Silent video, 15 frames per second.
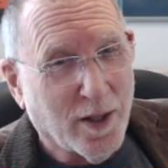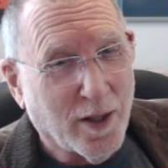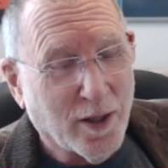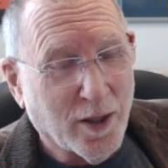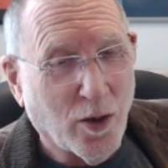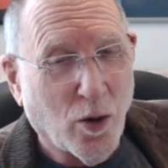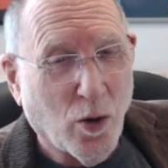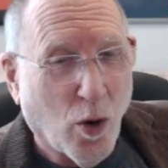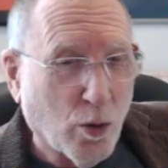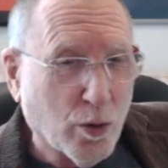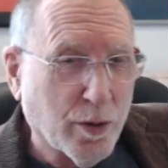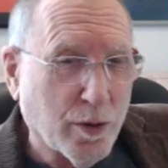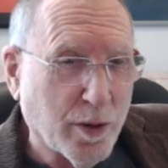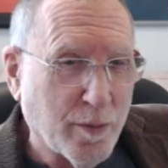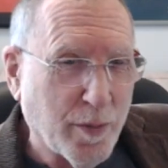you know,
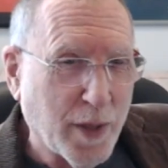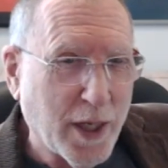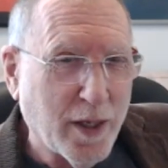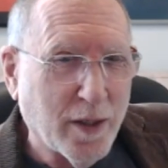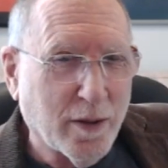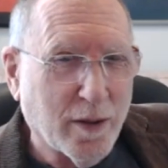older than me,